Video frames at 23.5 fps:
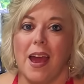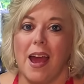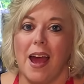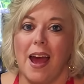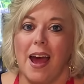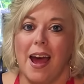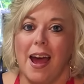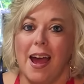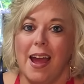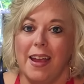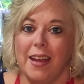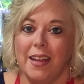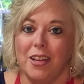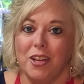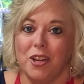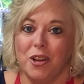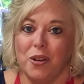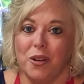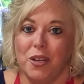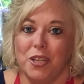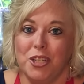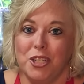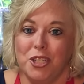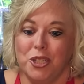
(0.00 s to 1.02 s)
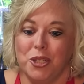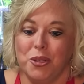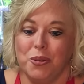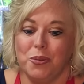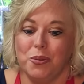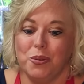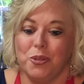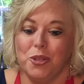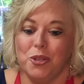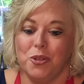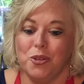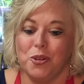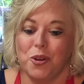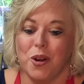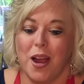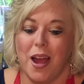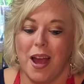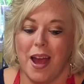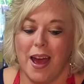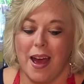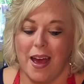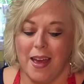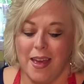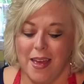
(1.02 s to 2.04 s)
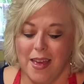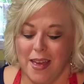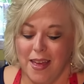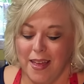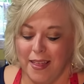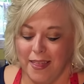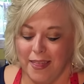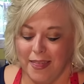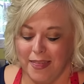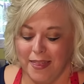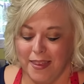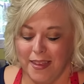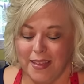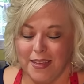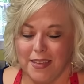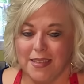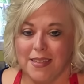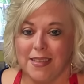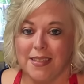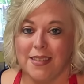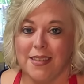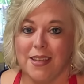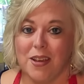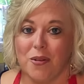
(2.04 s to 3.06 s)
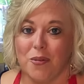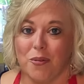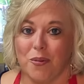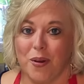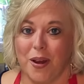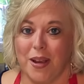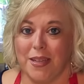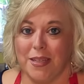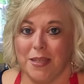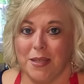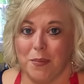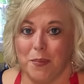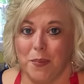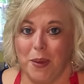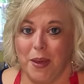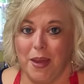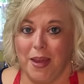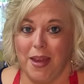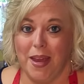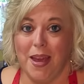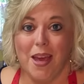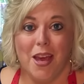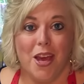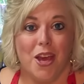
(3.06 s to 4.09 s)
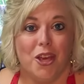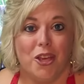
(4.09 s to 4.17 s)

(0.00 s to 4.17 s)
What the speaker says: I encourage you to try this recipe.